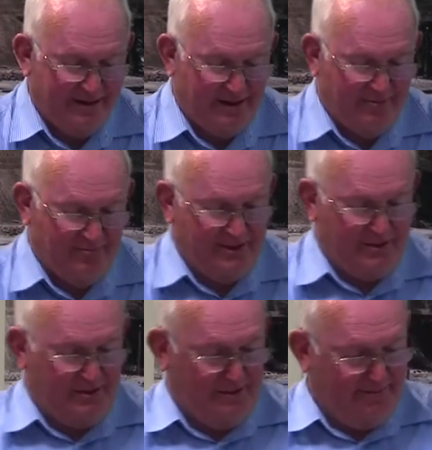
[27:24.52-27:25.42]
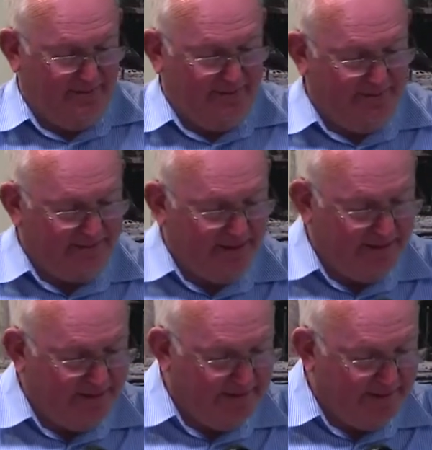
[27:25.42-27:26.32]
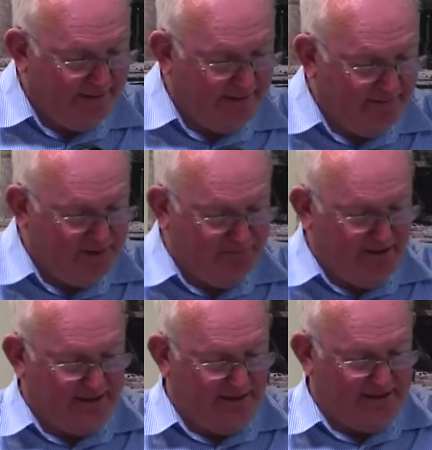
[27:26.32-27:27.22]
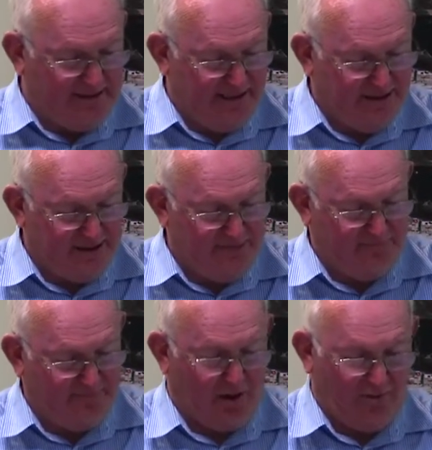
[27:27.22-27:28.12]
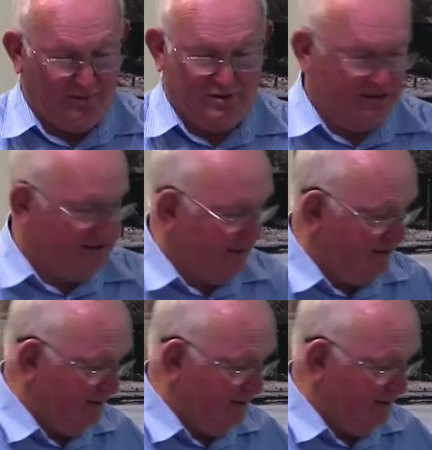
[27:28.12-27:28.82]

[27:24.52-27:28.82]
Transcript: now, with, with mechanisation, oh, I should say